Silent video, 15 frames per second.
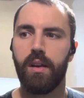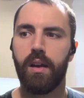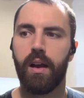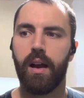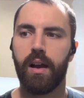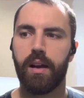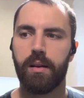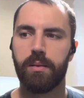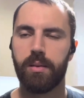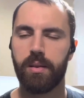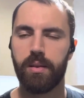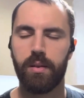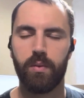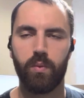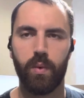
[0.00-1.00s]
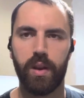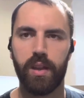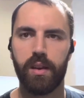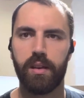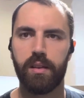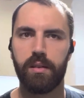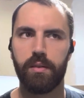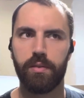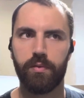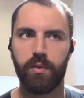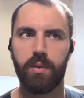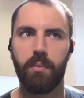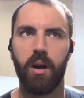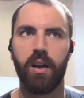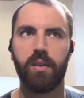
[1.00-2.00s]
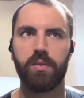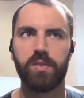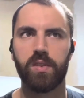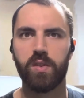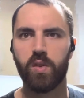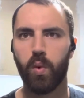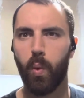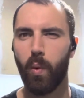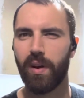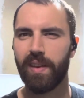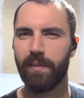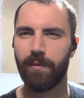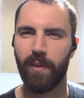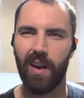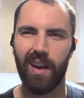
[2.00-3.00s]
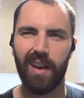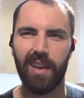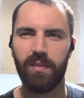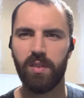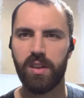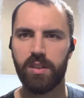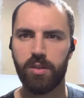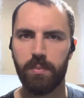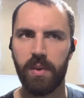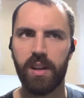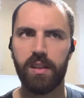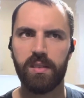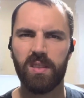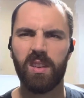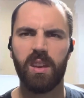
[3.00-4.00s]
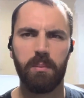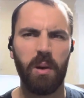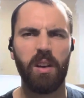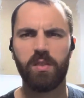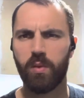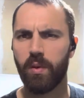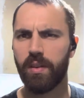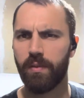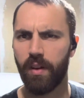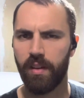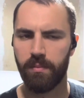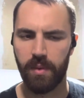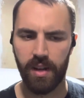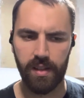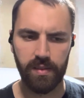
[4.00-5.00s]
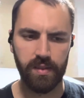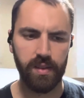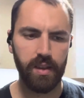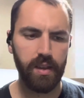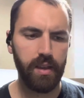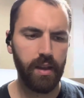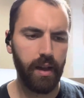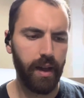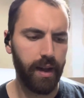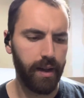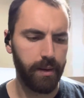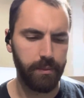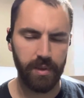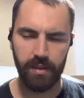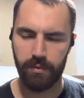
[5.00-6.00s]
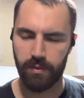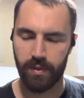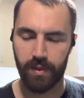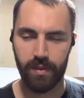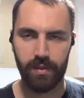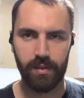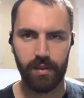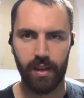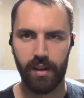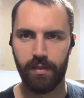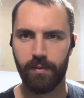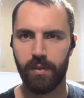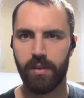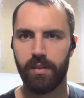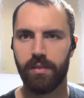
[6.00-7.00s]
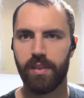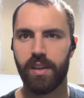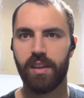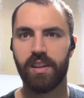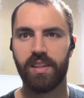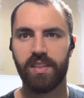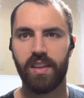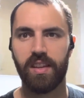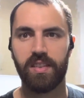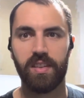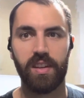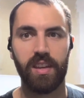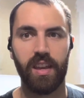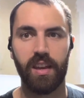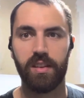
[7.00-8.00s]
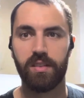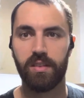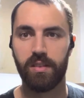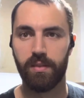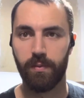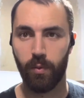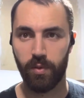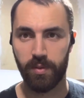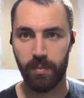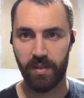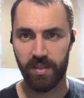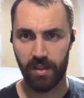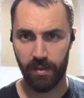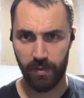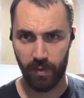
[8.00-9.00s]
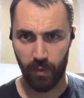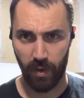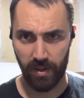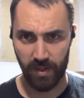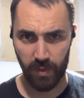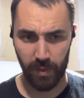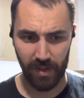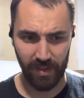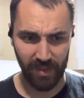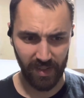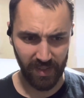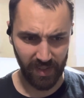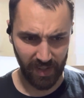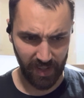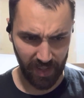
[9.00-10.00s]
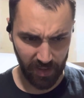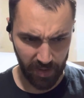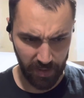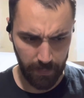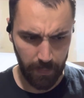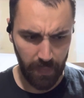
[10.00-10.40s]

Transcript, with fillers: Uh, ran three miles in 25-ish minutes, yeah, about 25 minutes. Um, it was kind of a thing of necessity, had to force myself to run as quickly as I could.